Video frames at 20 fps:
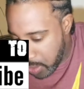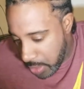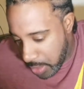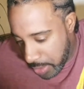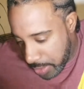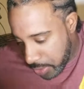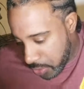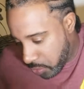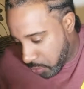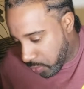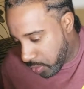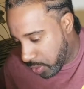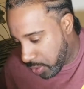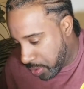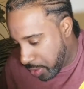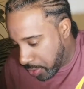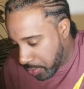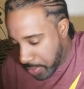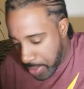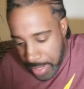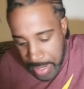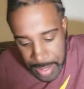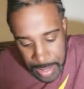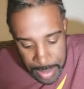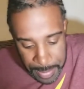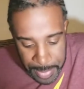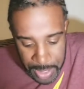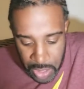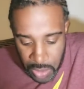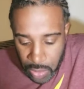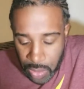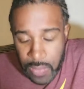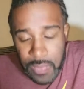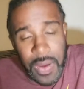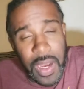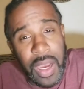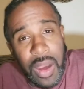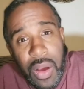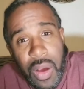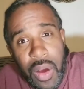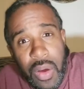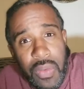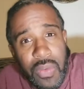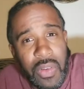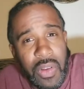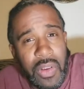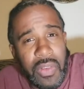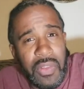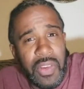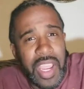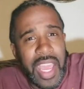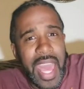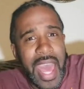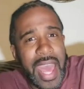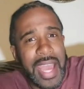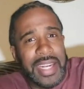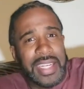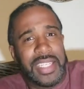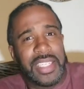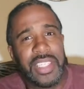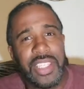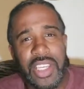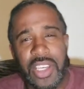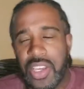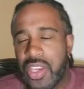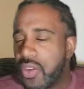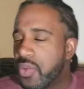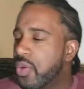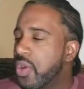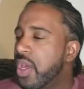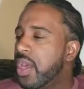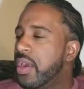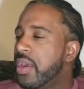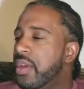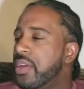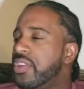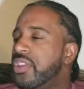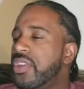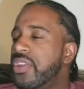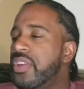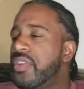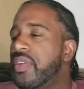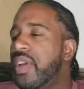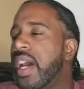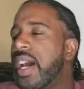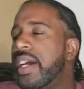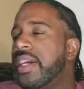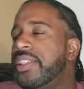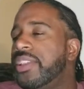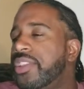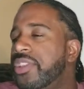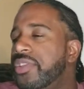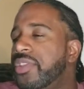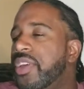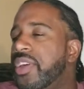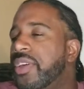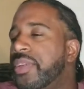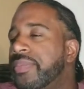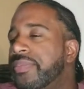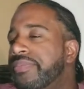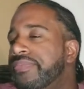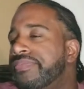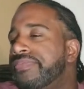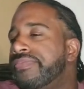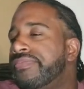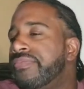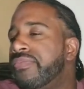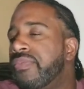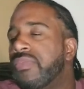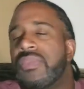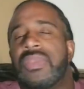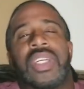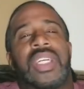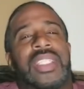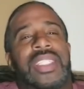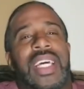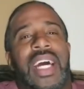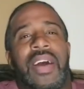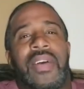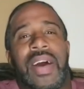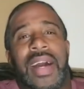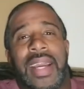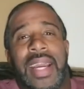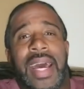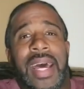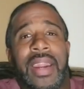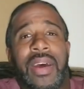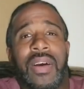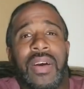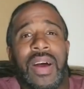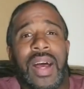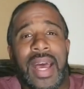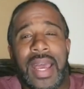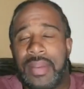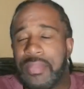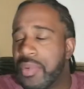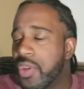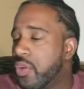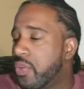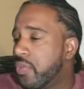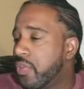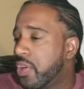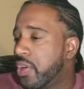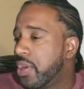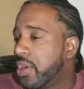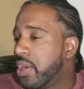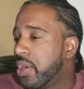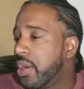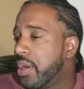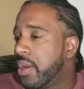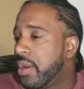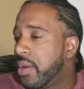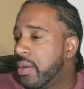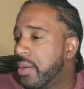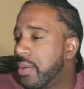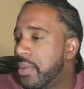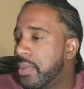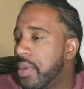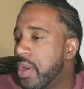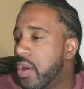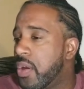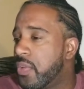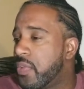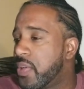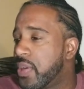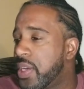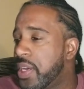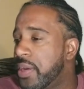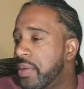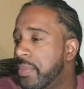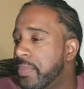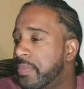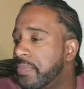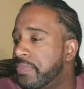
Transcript: I just want to know that. Let me know if I overreacted to you, to you guys, you know, because how I got all hyped over, um, over him.